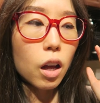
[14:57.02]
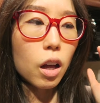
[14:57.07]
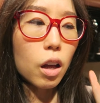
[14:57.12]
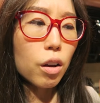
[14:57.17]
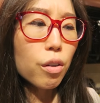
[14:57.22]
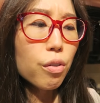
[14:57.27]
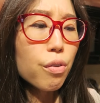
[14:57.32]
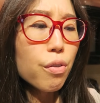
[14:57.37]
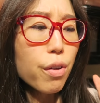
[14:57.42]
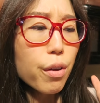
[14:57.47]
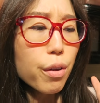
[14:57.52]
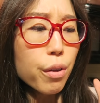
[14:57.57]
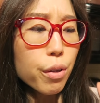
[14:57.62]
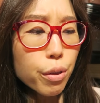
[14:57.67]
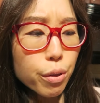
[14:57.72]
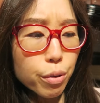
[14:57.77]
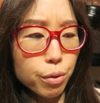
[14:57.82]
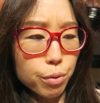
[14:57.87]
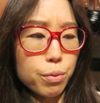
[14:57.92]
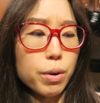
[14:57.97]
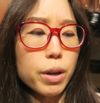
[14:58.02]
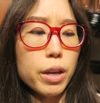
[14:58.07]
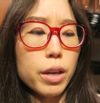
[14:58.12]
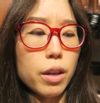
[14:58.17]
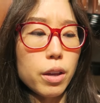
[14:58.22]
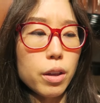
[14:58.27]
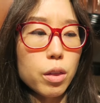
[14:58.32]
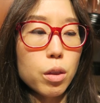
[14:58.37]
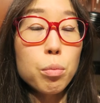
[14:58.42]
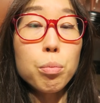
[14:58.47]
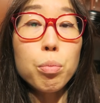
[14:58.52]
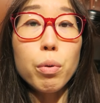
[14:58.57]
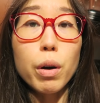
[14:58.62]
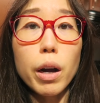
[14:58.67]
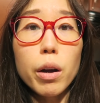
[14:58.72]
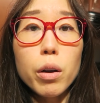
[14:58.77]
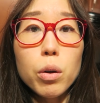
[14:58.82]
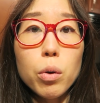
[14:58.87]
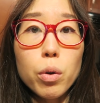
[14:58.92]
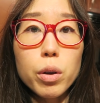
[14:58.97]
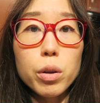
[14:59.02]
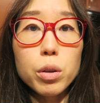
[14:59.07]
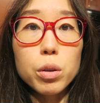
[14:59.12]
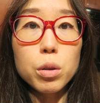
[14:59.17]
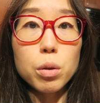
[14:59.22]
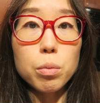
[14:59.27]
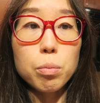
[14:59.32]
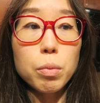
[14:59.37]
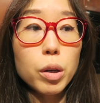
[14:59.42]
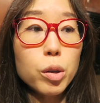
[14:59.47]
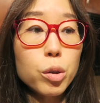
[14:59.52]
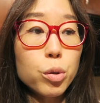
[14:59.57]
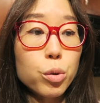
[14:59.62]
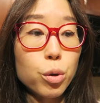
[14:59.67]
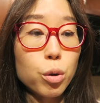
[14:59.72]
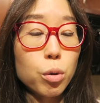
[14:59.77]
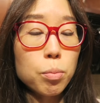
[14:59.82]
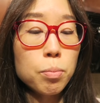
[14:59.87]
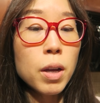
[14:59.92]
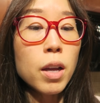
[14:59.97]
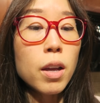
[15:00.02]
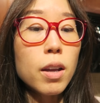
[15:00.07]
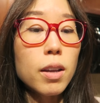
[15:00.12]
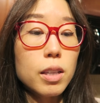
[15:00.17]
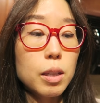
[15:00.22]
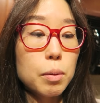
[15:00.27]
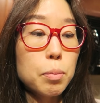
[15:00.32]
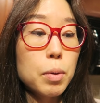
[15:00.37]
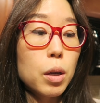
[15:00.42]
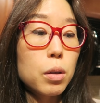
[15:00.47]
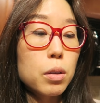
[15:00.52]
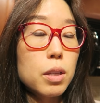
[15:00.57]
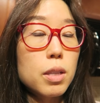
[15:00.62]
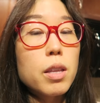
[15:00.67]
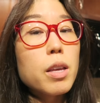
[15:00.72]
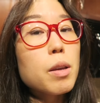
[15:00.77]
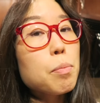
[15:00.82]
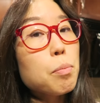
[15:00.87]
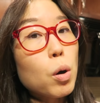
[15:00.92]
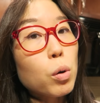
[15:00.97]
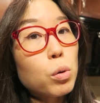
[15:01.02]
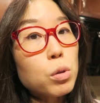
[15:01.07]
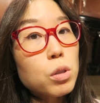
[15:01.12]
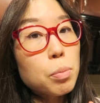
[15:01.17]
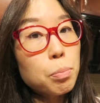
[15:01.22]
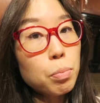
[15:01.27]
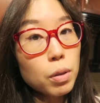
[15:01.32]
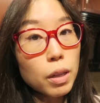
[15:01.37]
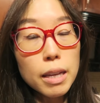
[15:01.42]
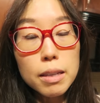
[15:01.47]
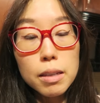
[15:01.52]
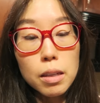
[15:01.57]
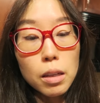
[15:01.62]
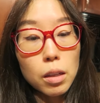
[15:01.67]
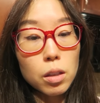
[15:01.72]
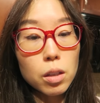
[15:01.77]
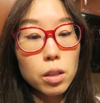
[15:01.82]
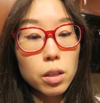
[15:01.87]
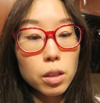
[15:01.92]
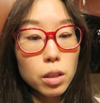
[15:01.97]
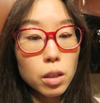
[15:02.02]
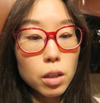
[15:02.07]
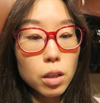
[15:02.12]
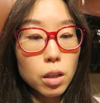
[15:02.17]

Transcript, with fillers: Of the three, the brown oyster mushroom smells the most pleasant.